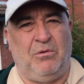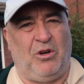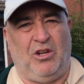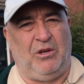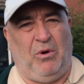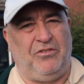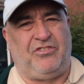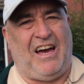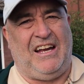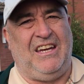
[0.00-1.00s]
were only one
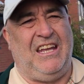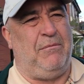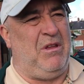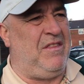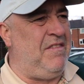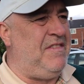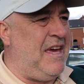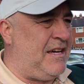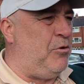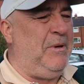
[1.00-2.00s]
side, didn't it? But then
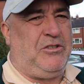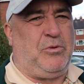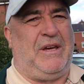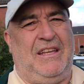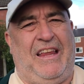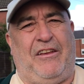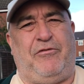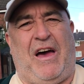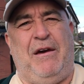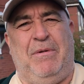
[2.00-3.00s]
they come into it in the last
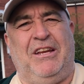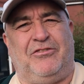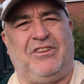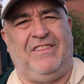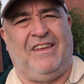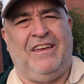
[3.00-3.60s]
5 minutes, didn't they?